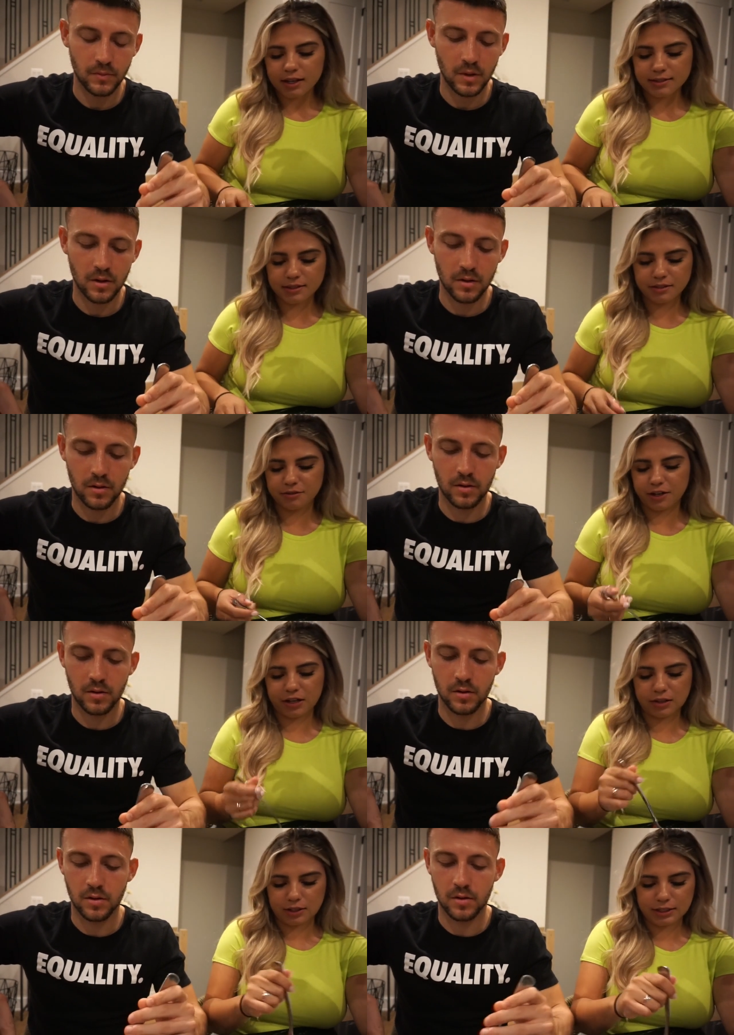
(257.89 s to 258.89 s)
Speaker 1: isn't a
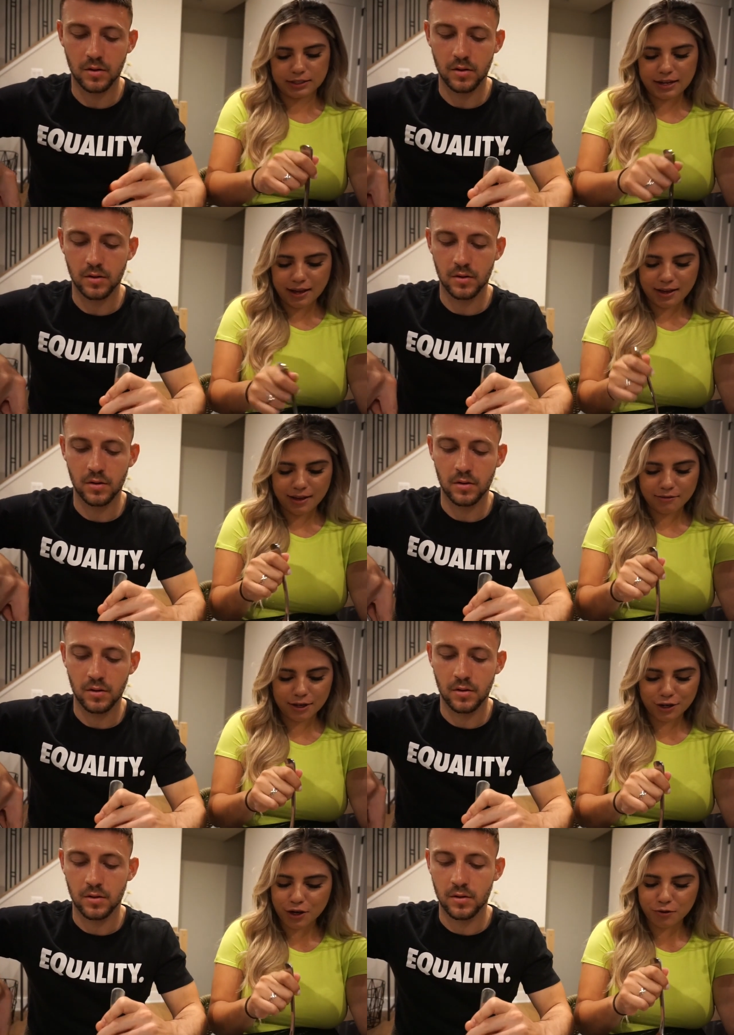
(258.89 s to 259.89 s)
very good
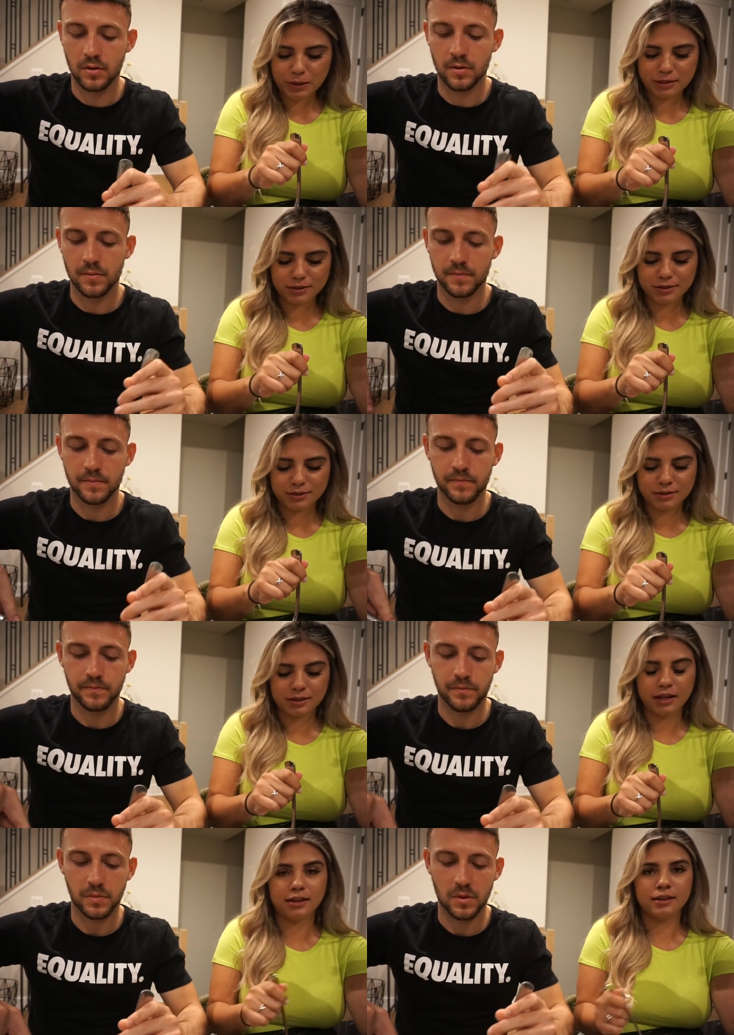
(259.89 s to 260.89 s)
video because
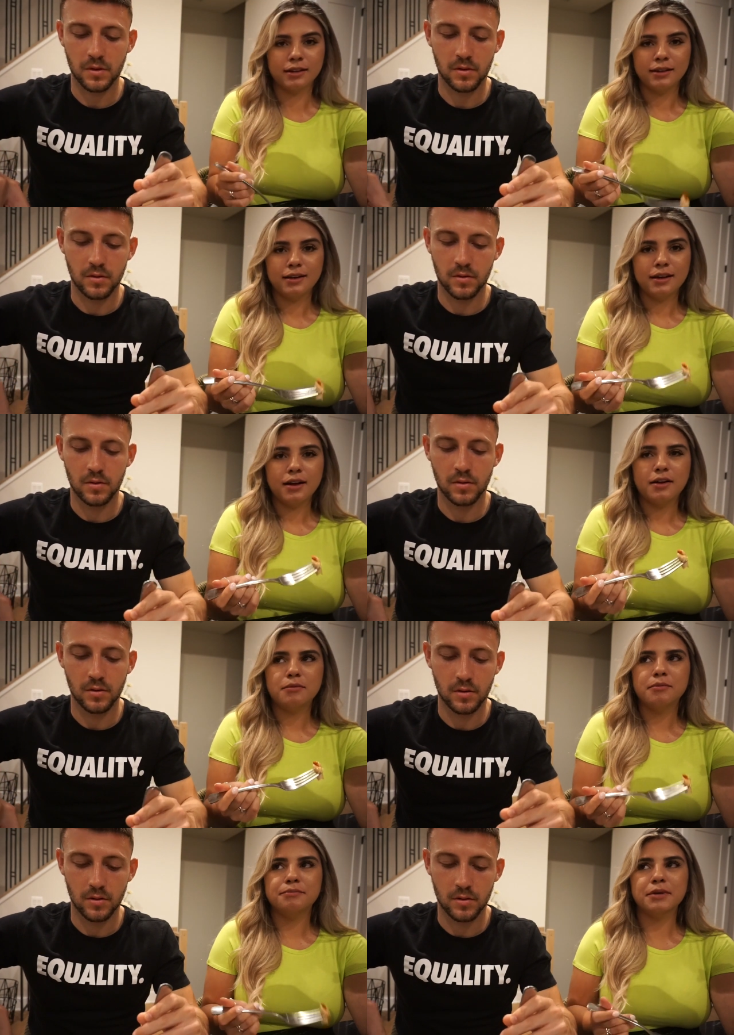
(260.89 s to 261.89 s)
it's like
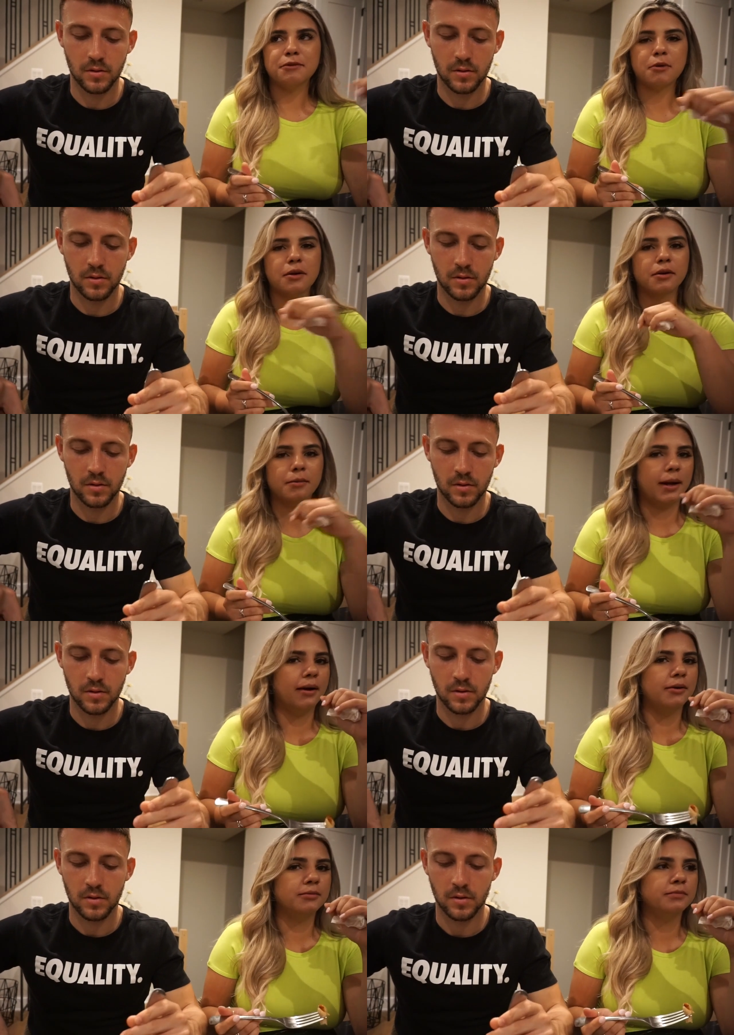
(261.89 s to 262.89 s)
me running
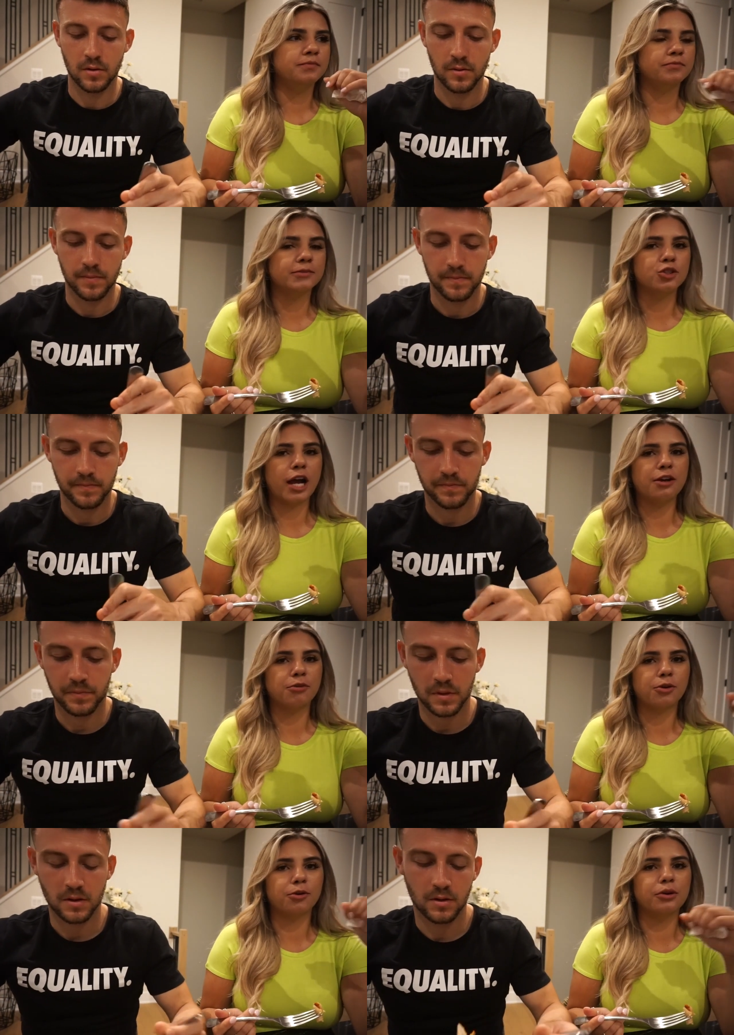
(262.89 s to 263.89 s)
around trying to
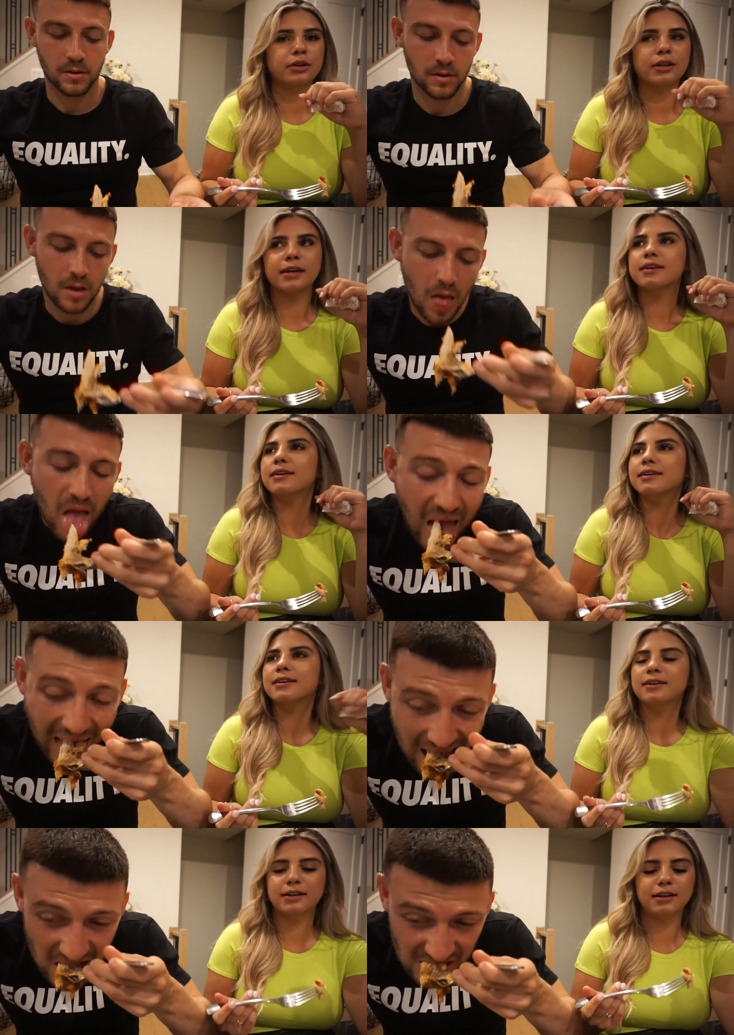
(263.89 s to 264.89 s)
record like
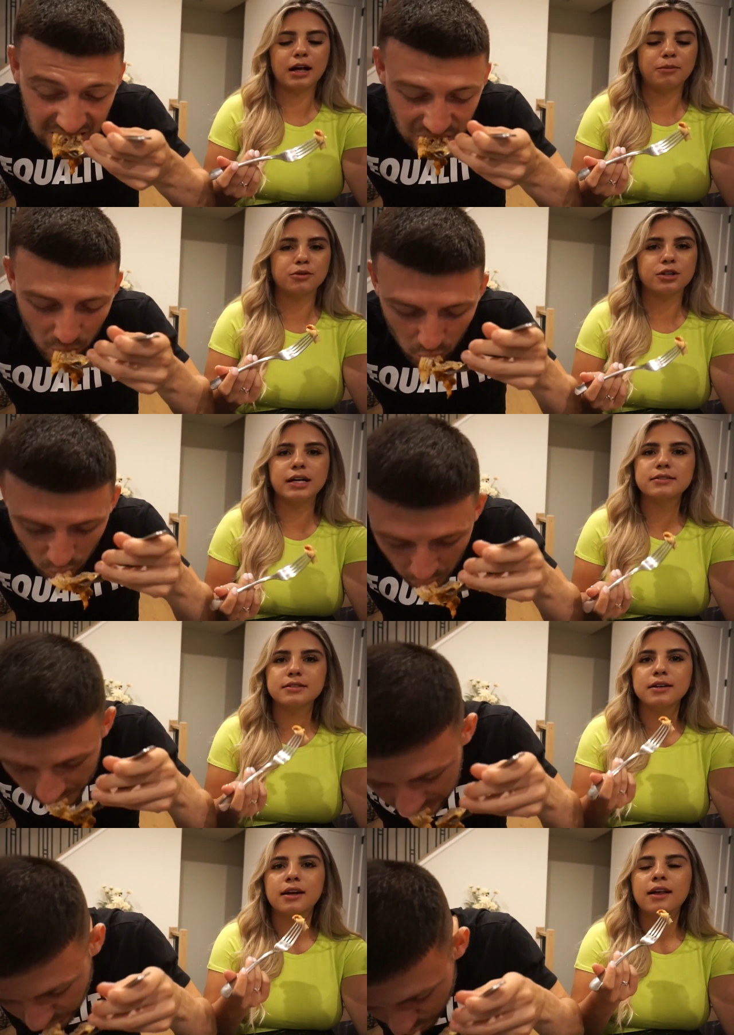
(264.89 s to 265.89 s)
a couple
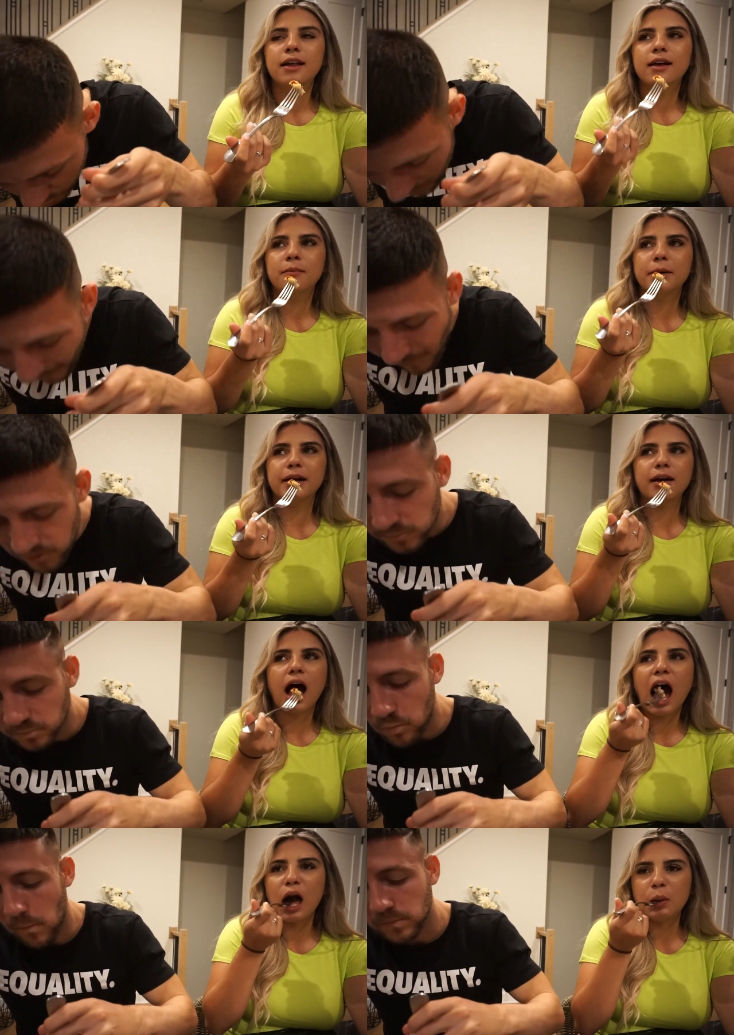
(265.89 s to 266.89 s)
shots. But
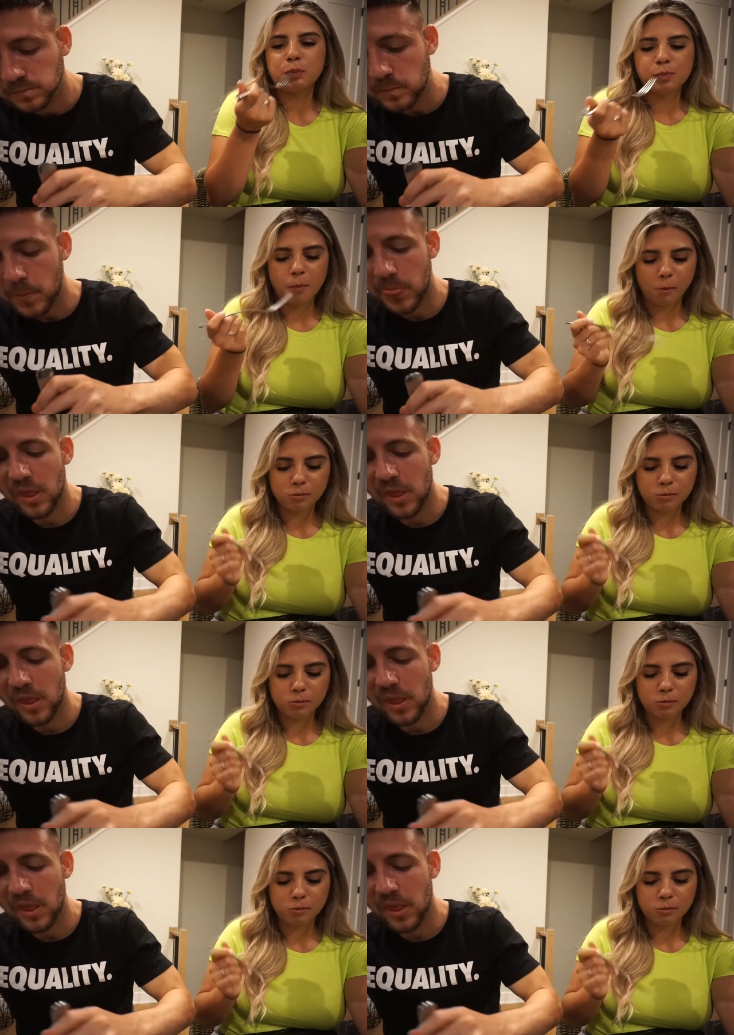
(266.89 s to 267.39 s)
uh, um,